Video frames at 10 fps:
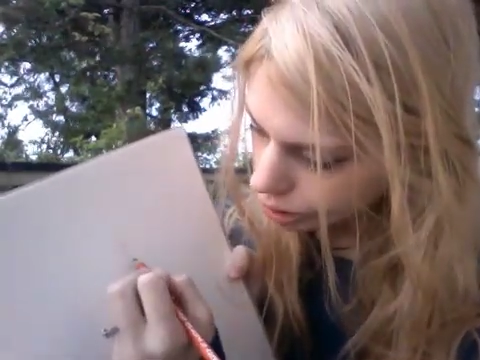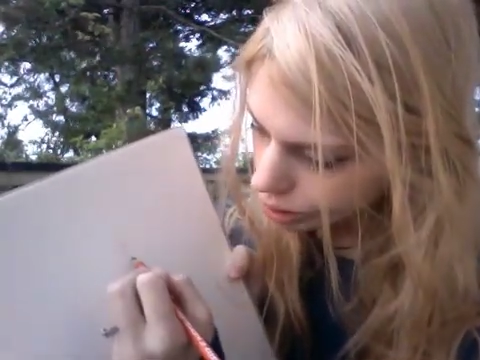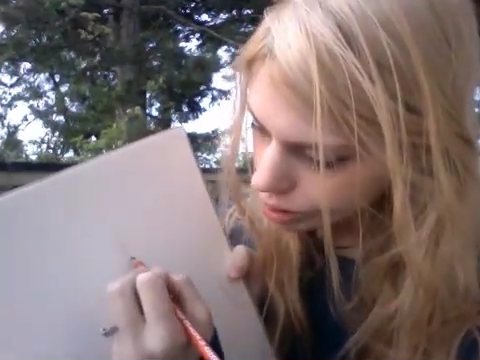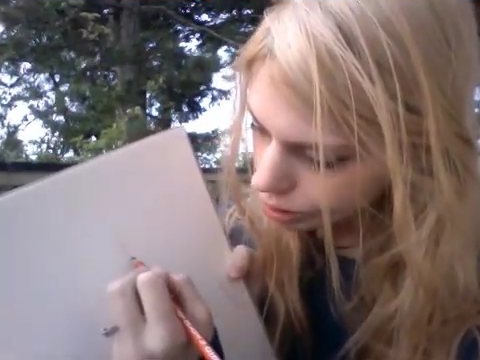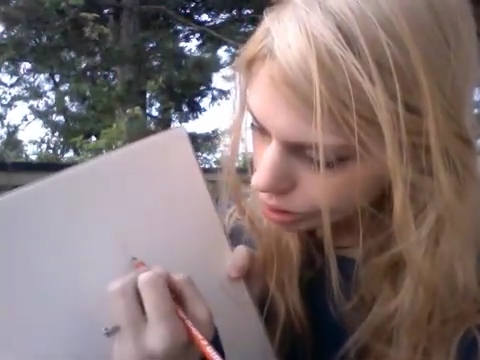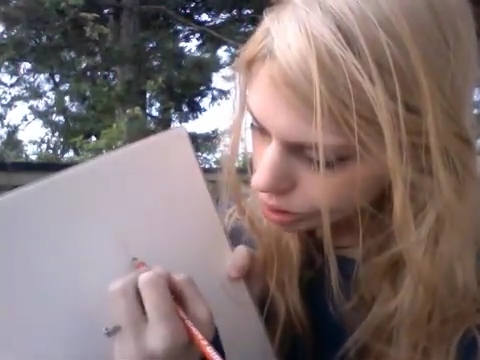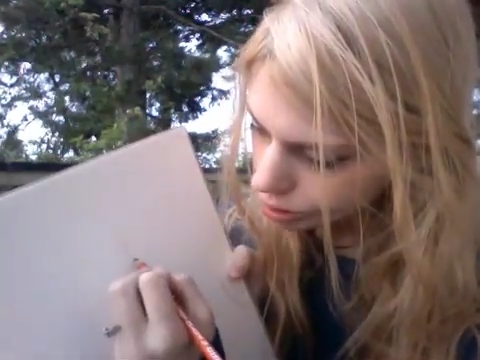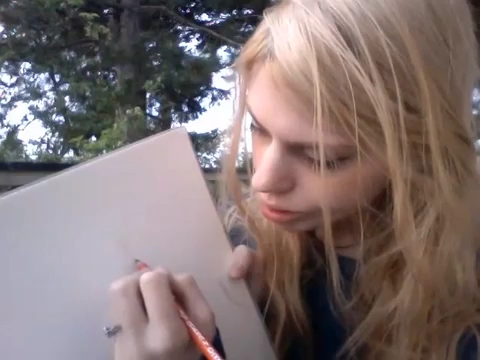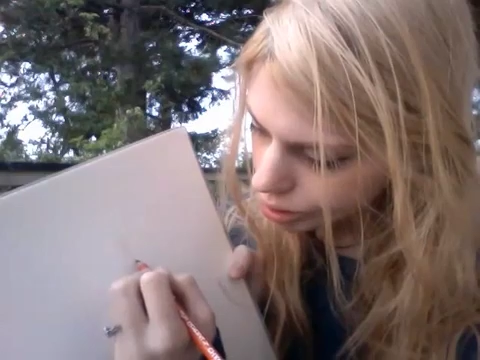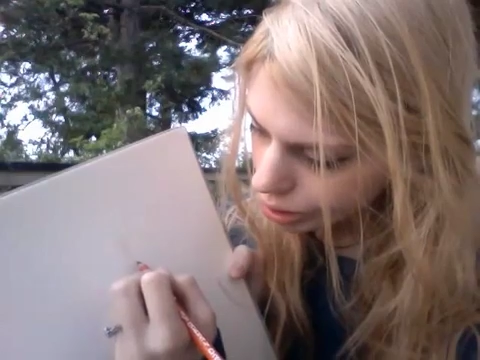Like this is what you do
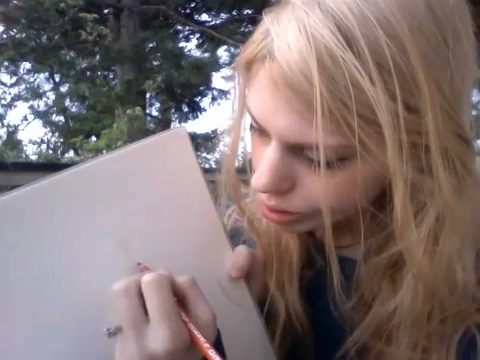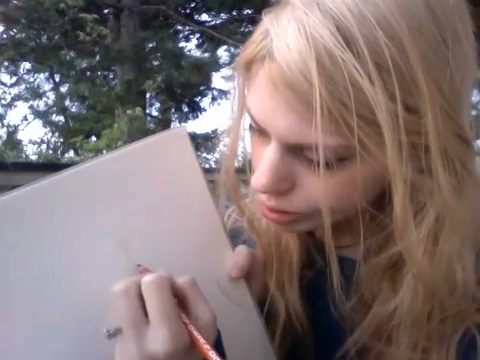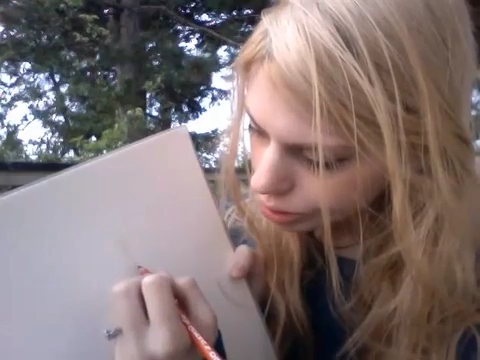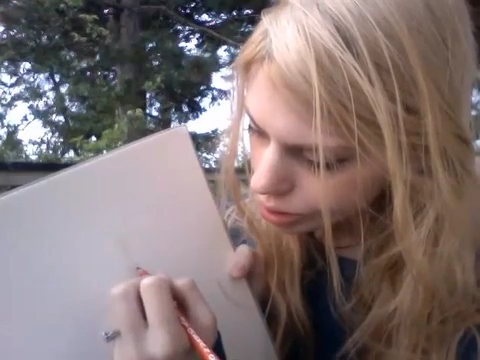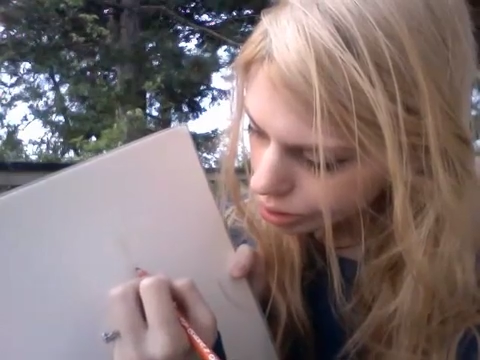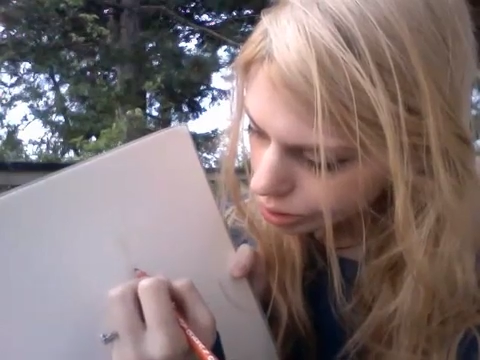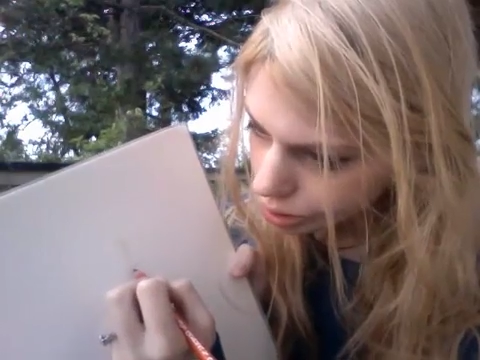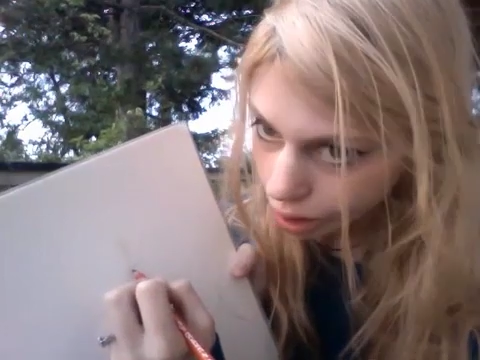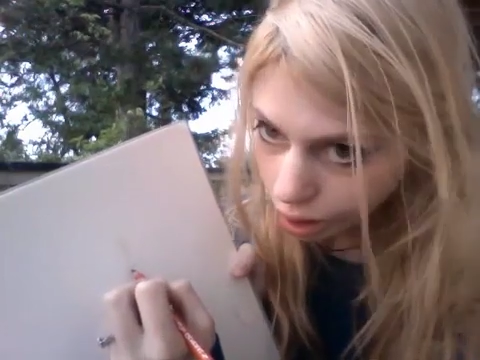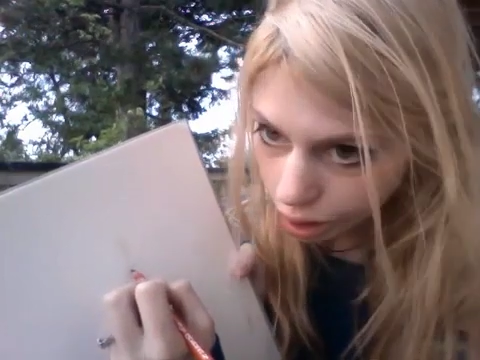is I just
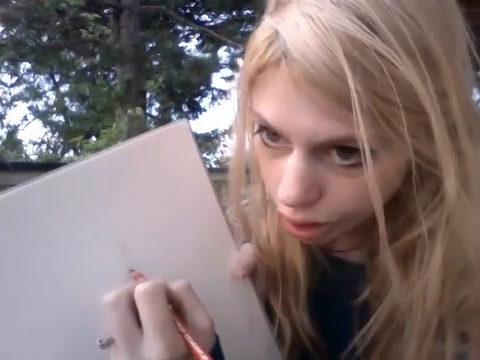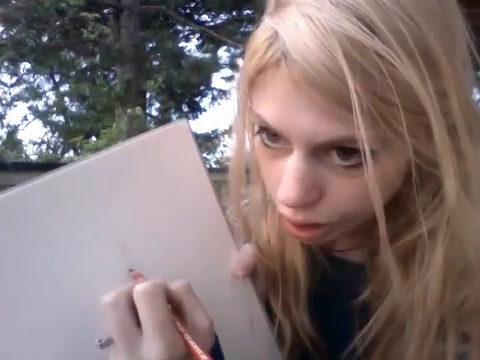basically,